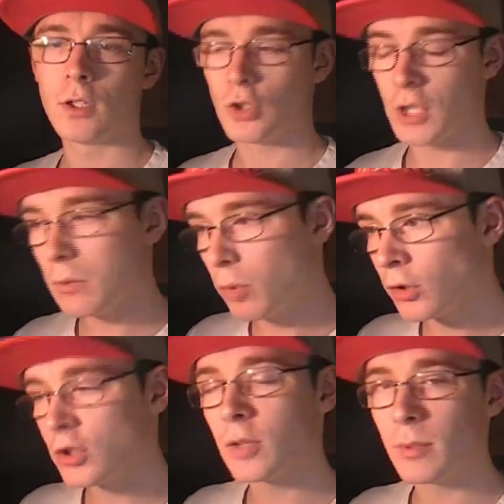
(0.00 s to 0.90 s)
She
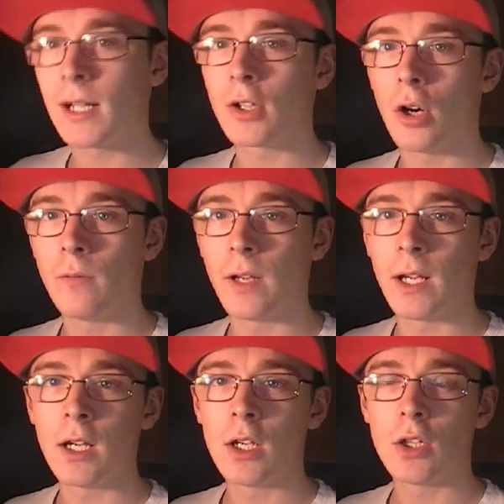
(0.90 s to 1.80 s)
wants to be a
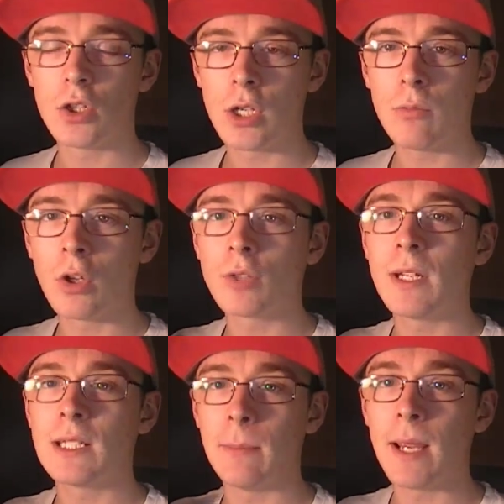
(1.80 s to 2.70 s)
coffee, she wants
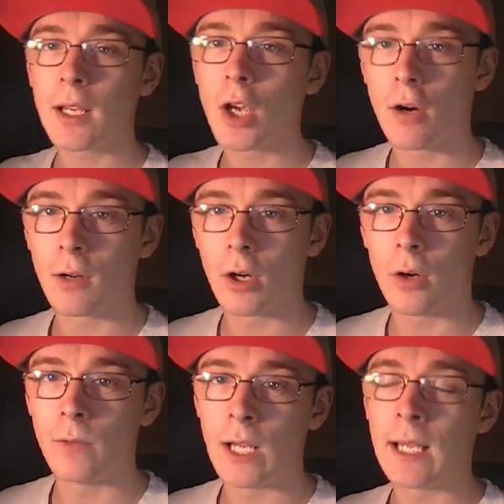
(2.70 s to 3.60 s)
me to make her a
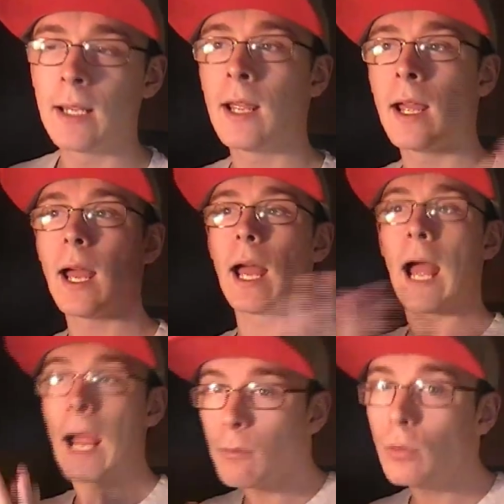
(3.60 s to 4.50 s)
coffee.
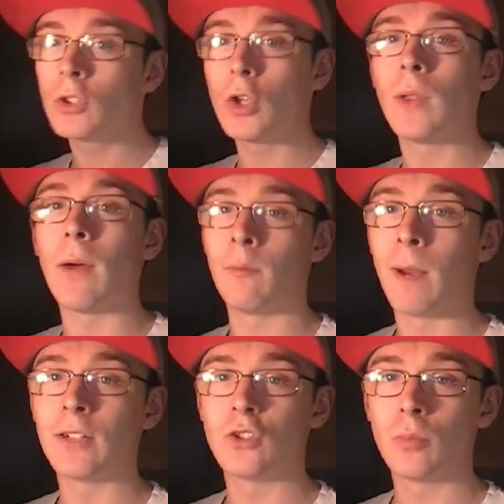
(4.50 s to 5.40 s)
I will do that with
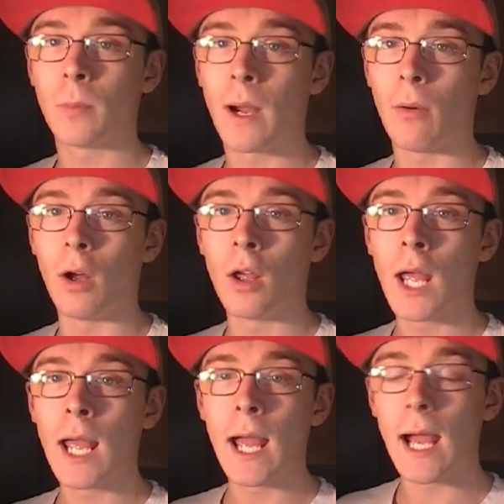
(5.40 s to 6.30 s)
my superpower.
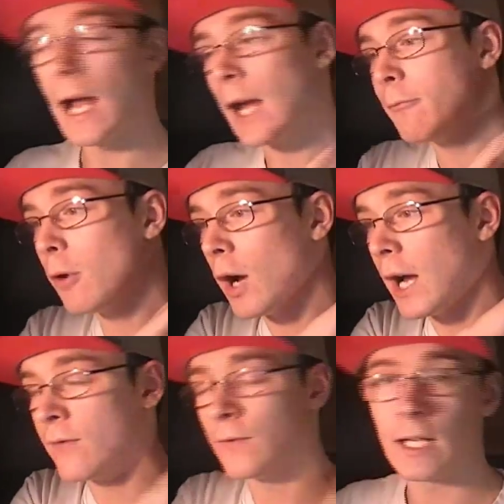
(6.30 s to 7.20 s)
I won't
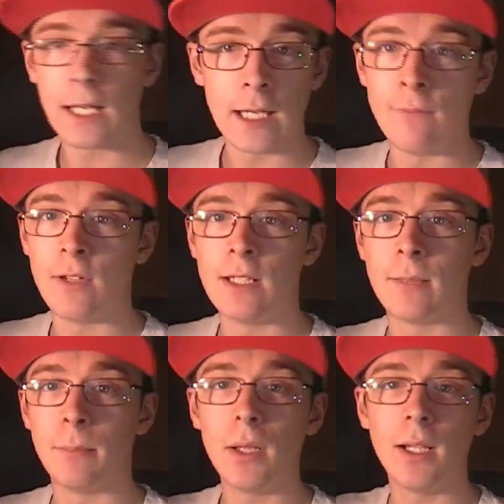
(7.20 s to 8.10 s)
have
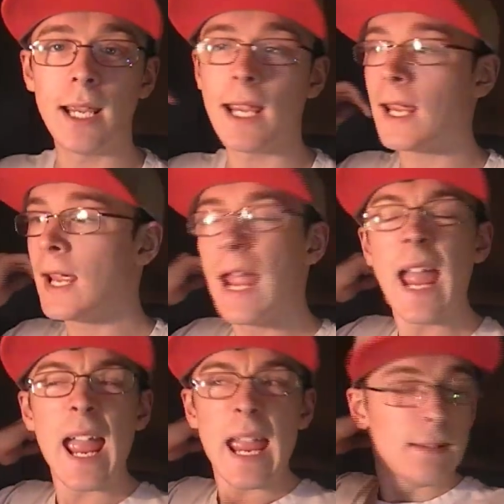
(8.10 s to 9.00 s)
invincibility,
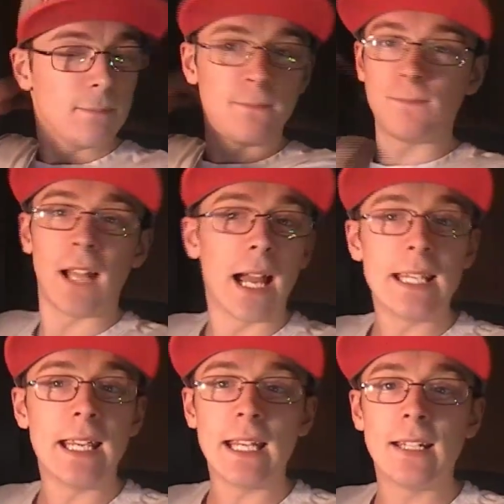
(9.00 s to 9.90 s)

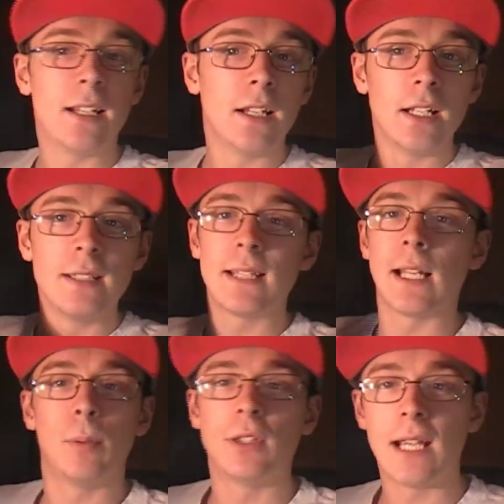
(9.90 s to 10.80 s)
flying,
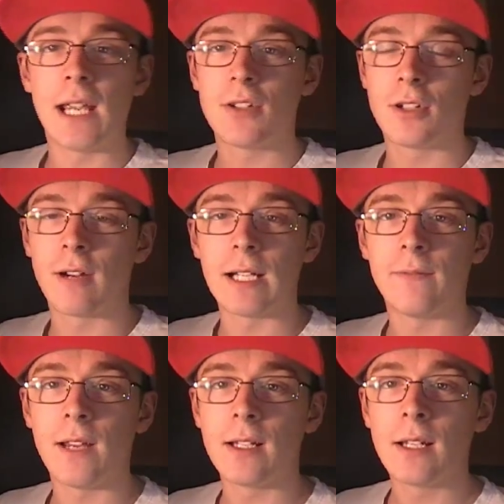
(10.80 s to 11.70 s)
teleportation or
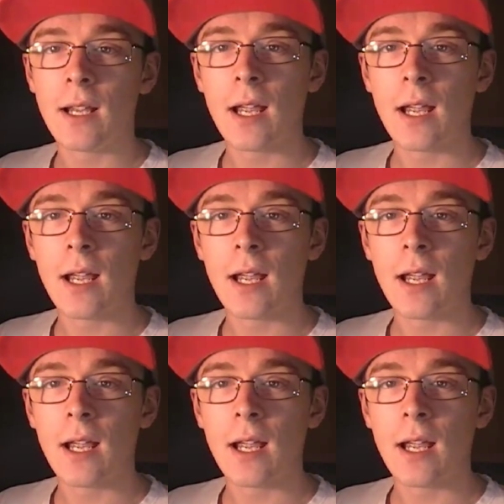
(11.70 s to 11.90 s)
anything.